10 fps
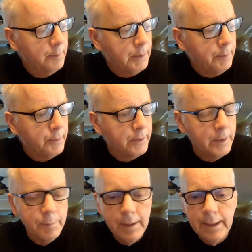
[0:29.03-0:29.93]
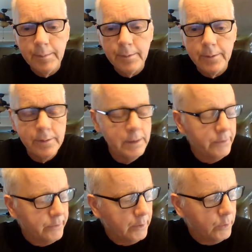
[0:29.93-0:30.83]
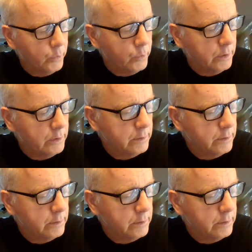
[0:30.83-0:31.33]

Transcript: people in the Bible. So